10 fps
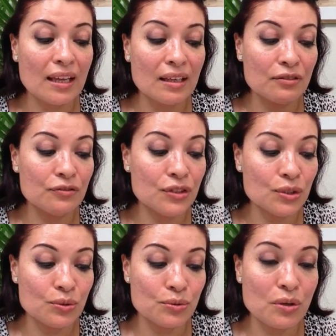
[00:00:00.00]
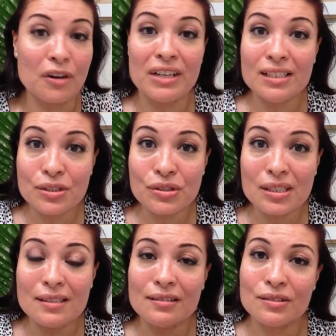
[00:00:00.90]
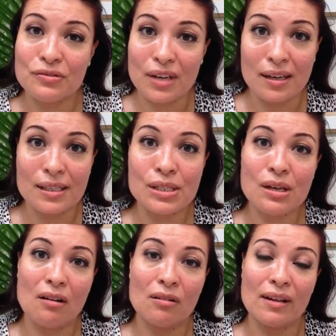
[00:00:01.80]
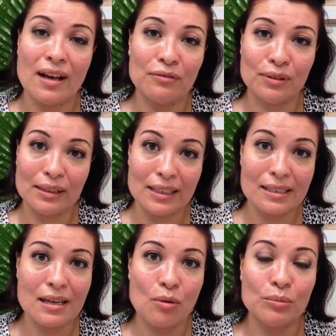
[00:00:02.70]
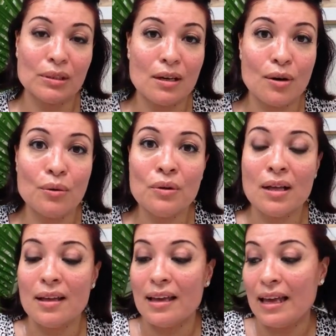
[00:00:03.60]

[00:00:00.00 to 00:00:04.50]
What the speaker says: If you are interested in the device, I'll have a link down below,